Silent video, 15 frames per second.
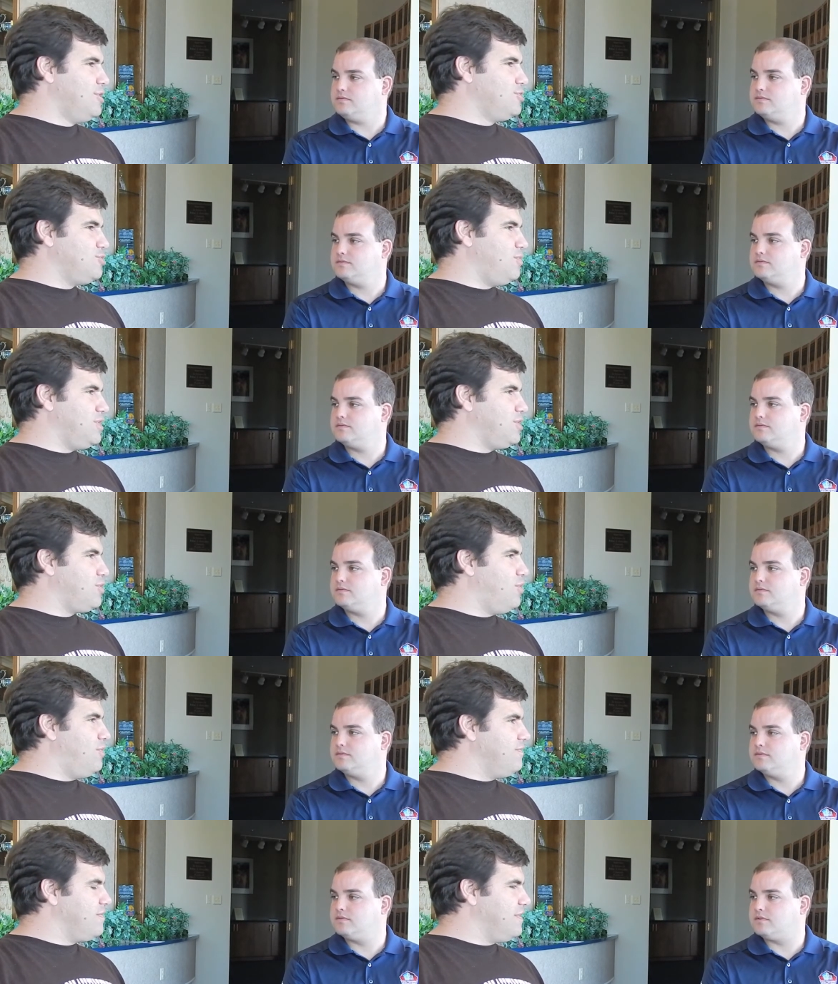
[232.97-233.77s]
Speaker 1: So when you
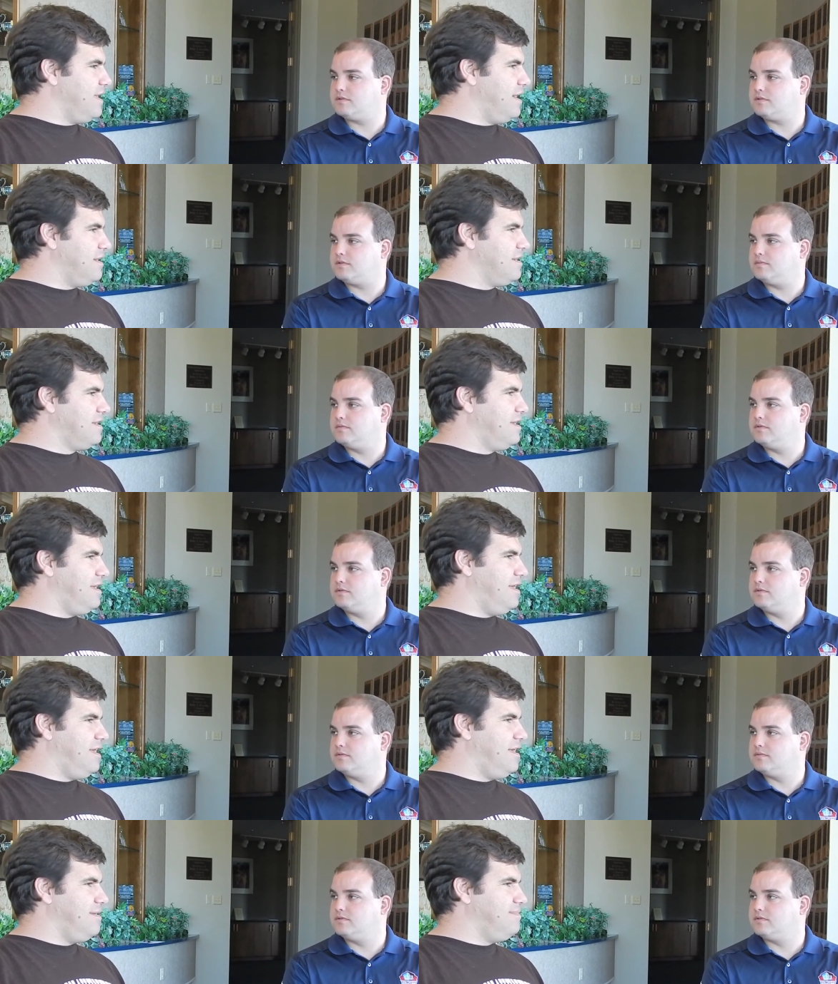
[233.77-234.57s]
go over there,
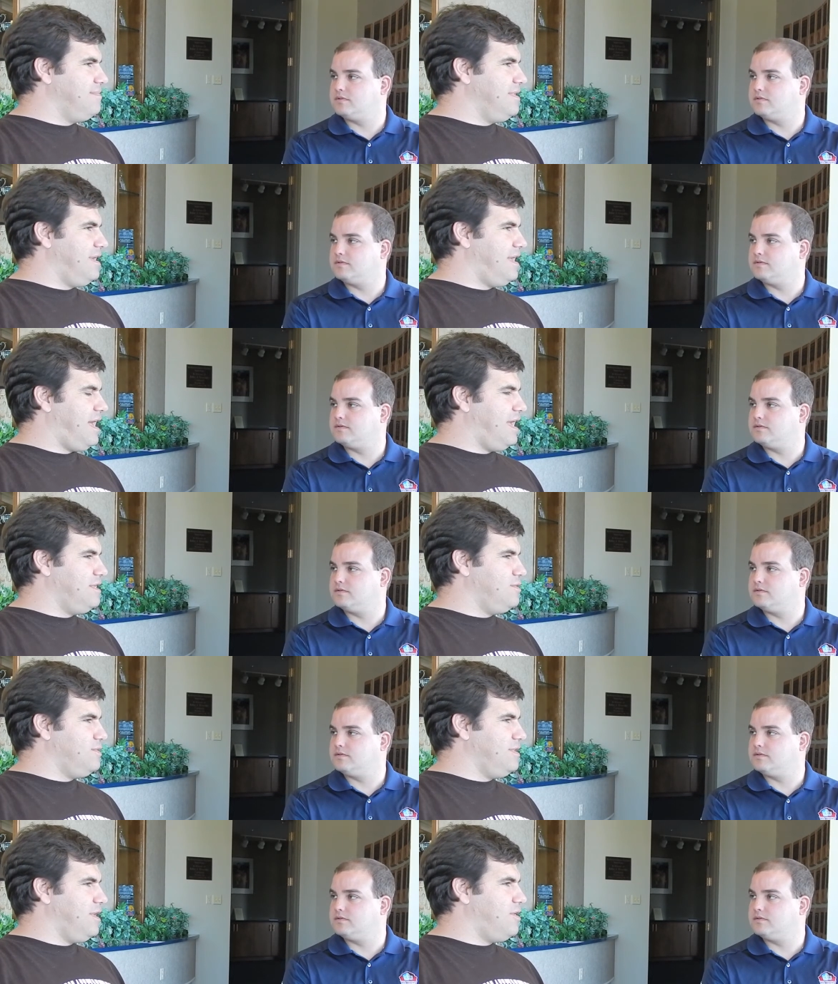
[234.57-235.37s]
um, I, I,
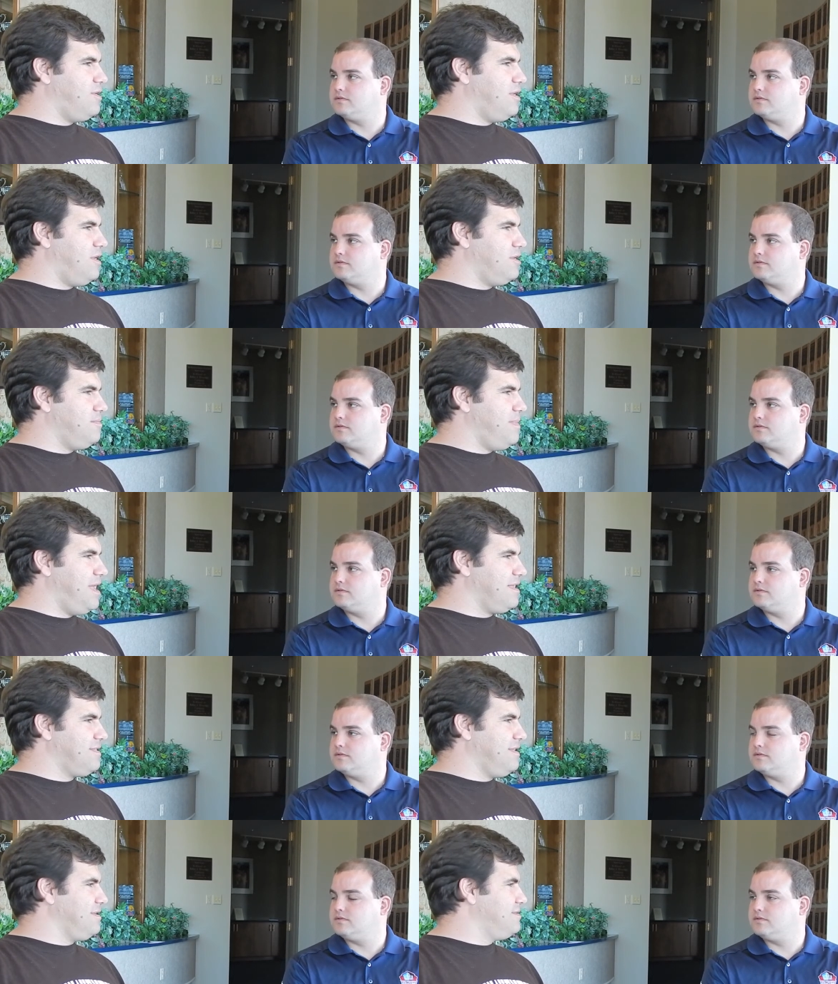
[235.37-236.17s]
know the
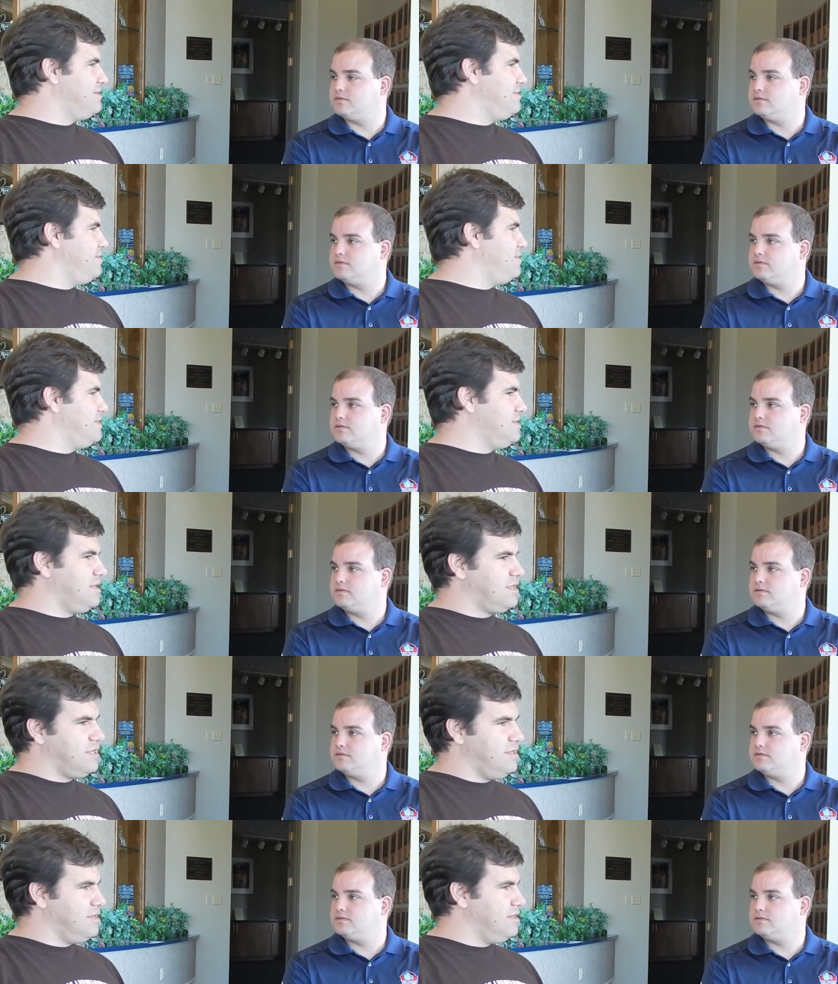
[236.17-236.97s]
automatic things to do is
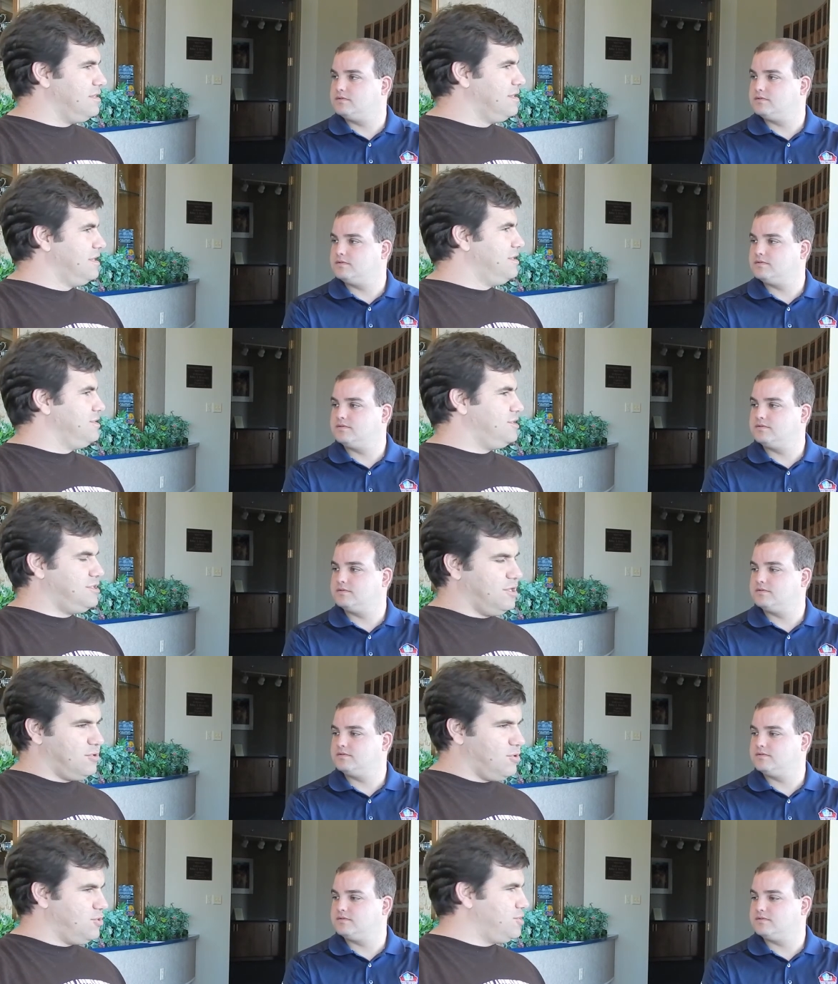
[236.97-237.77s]
look here, just
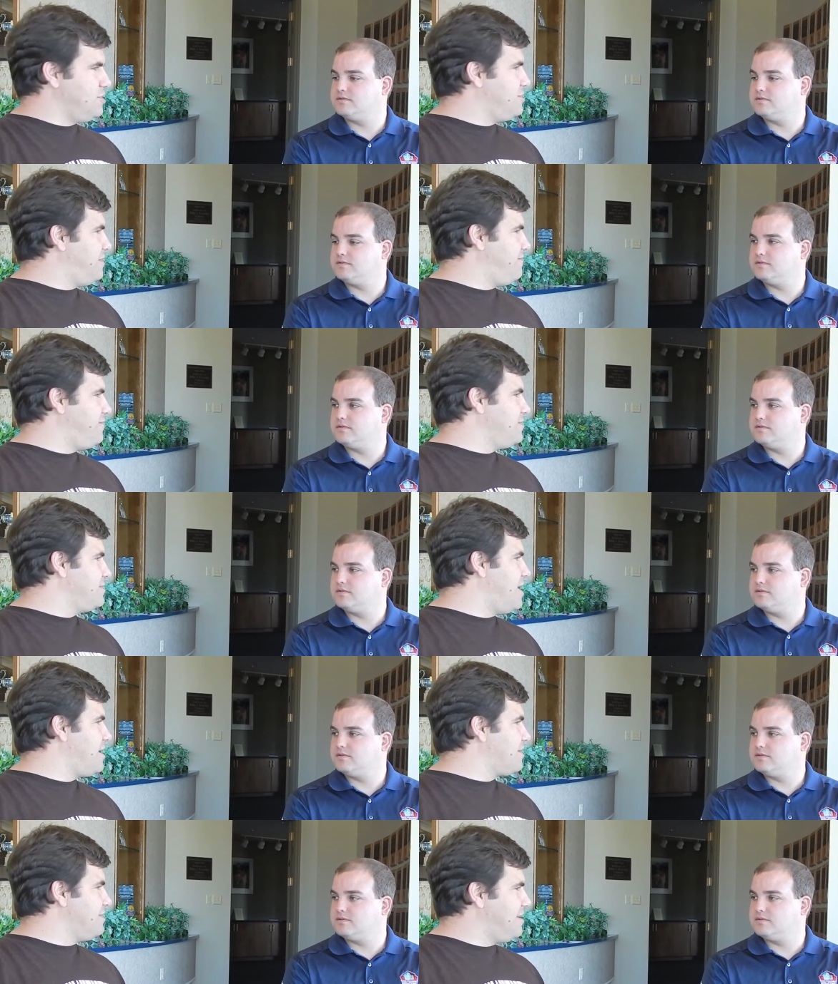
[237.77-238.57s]
engross yourself with
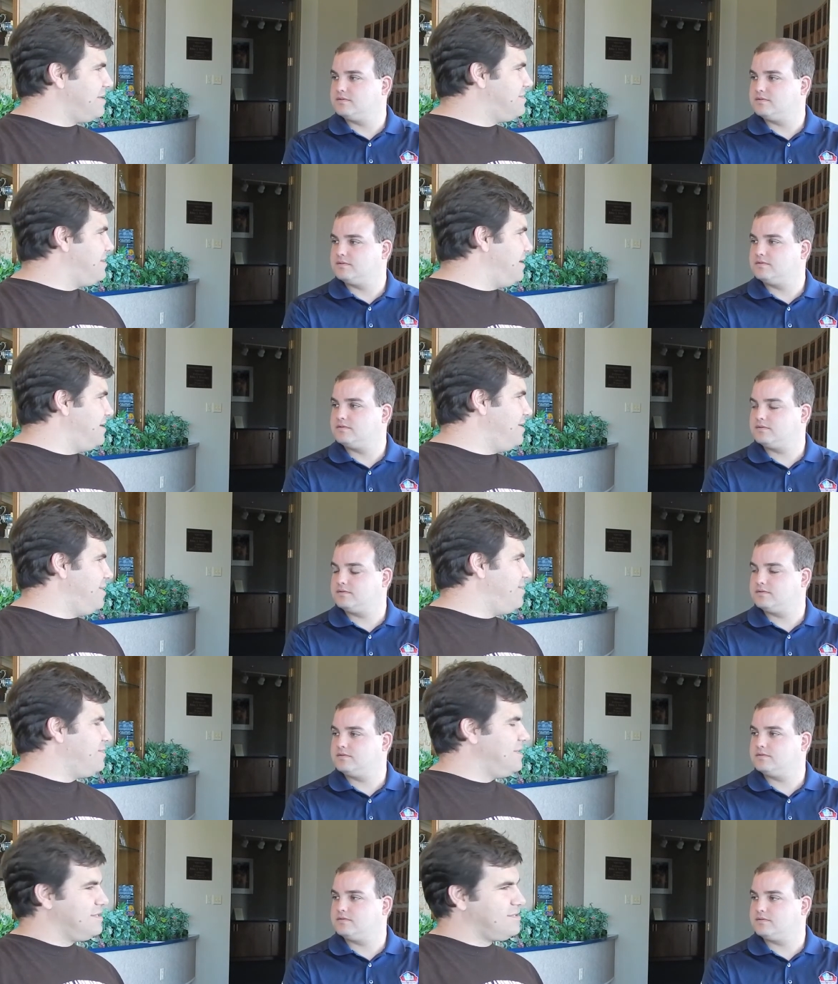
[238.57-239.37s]
soccer. That's it. You
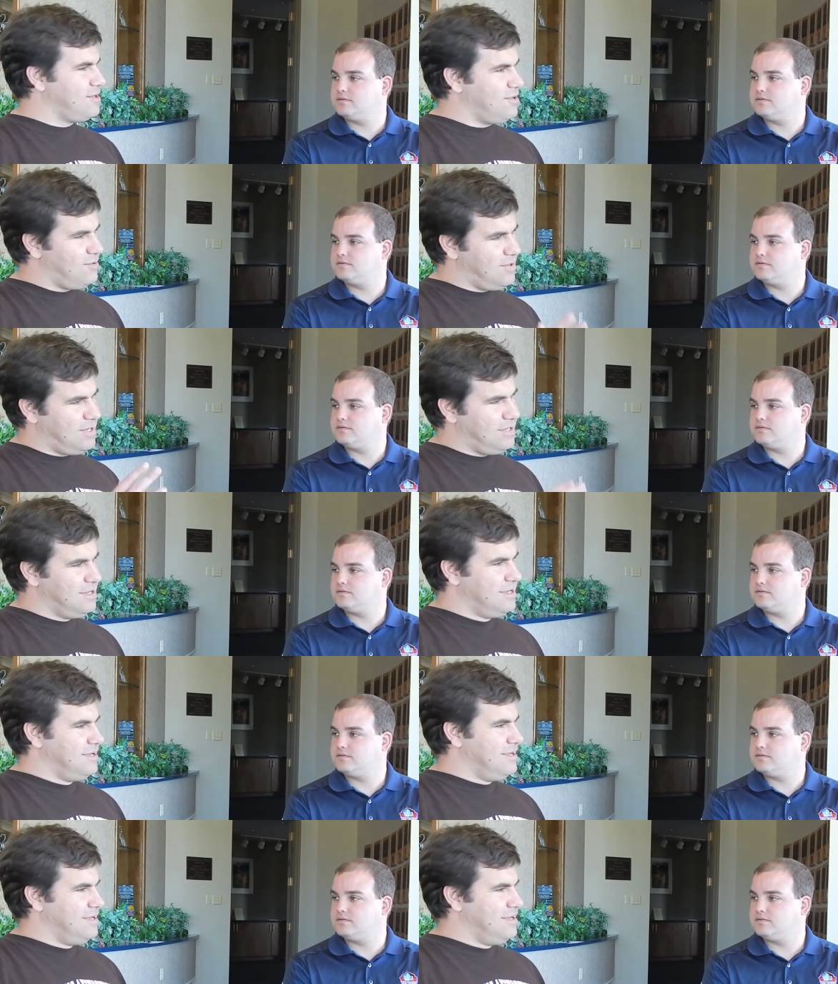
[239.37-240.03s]
know, let's go and